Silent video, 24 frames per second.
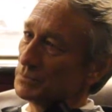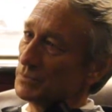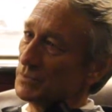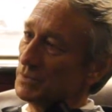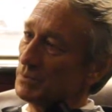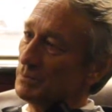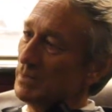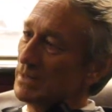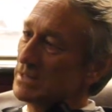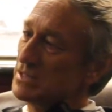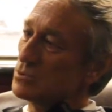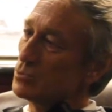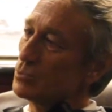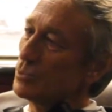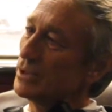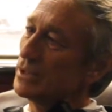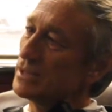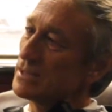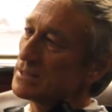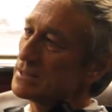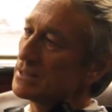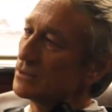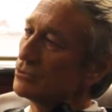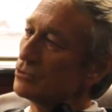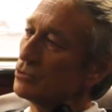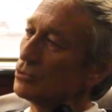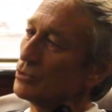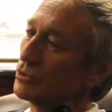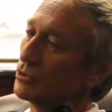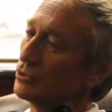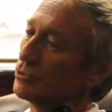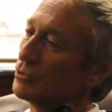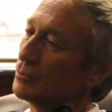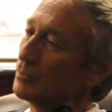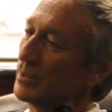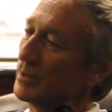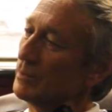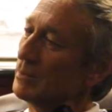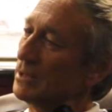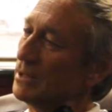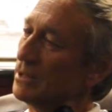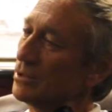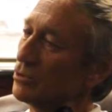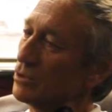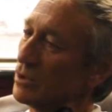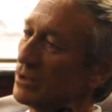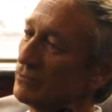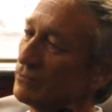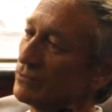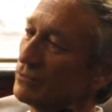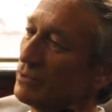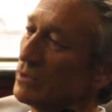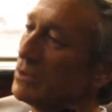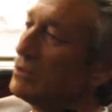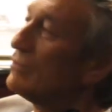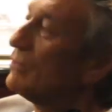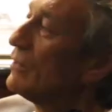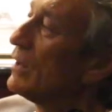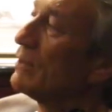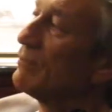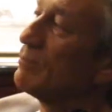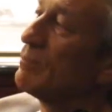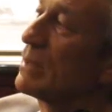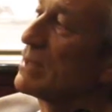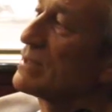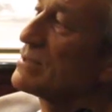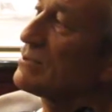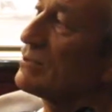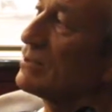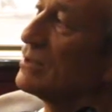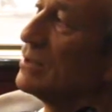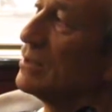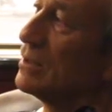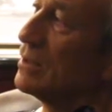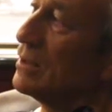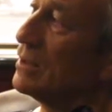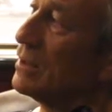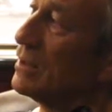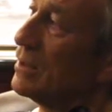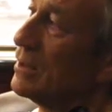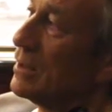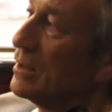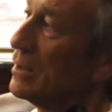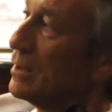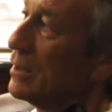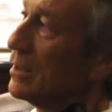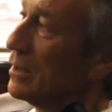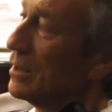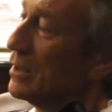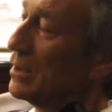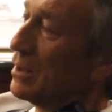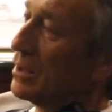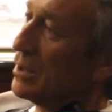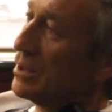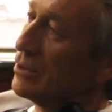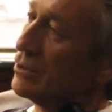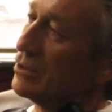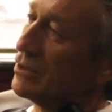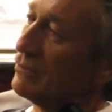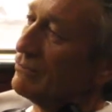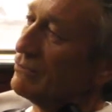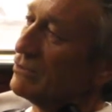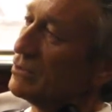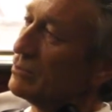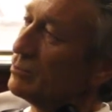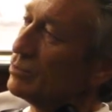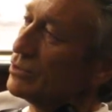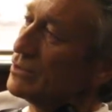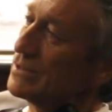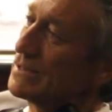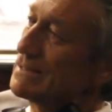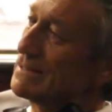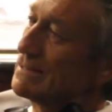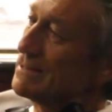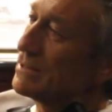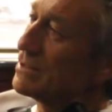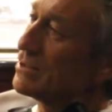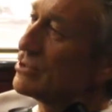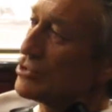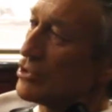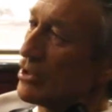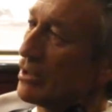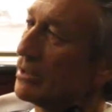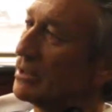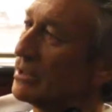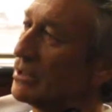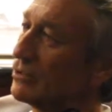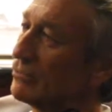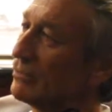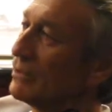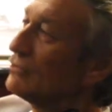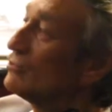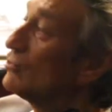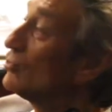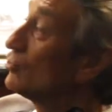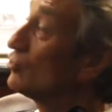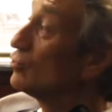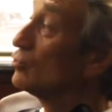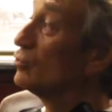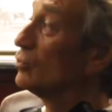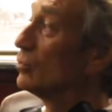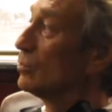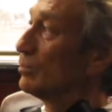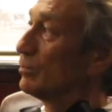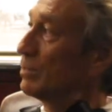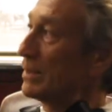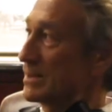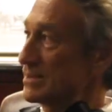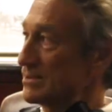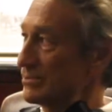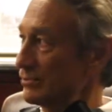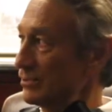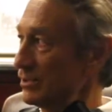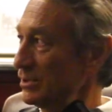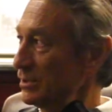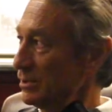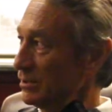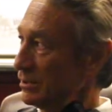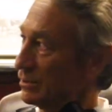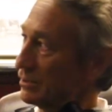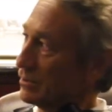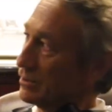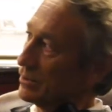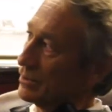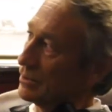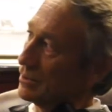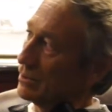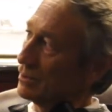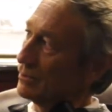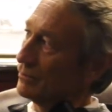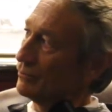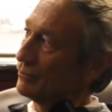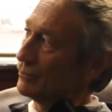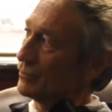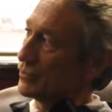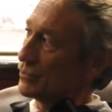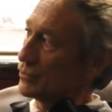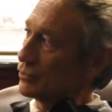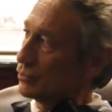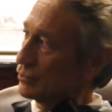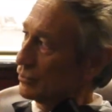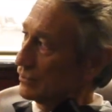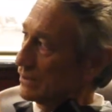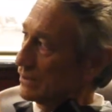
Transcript: the best way is that you look to the Premier League, you have 25 plus 3 uh, you have in the Bundesliga generally 22 plus 3. Um, so